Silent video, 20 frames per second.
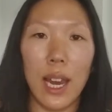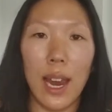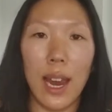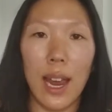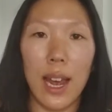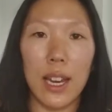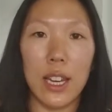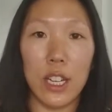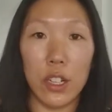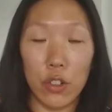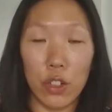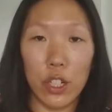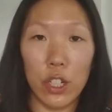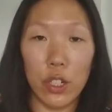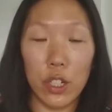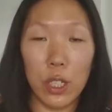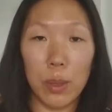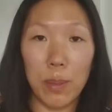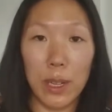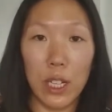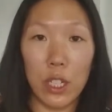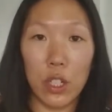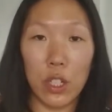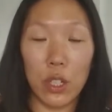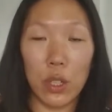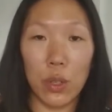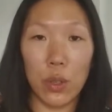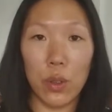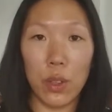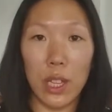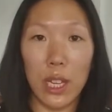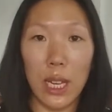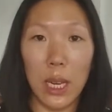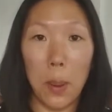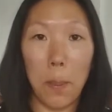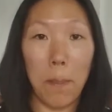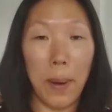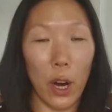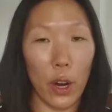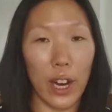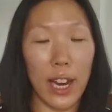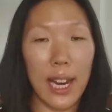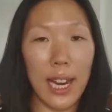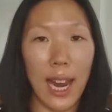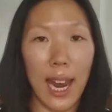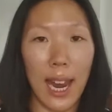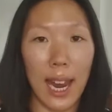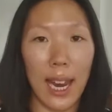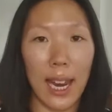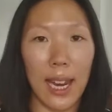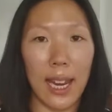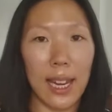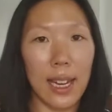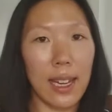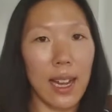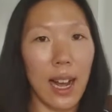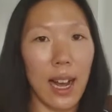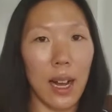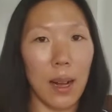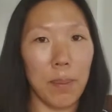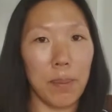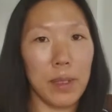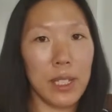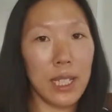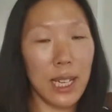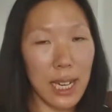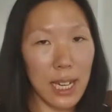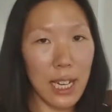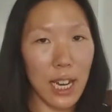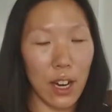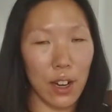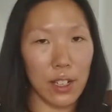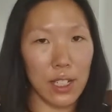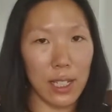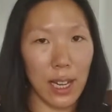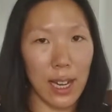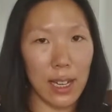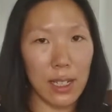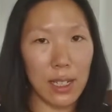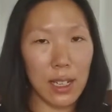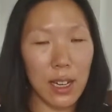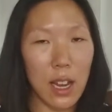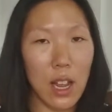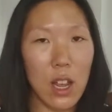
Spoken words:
and introduced me to the Mary Kay skincare set.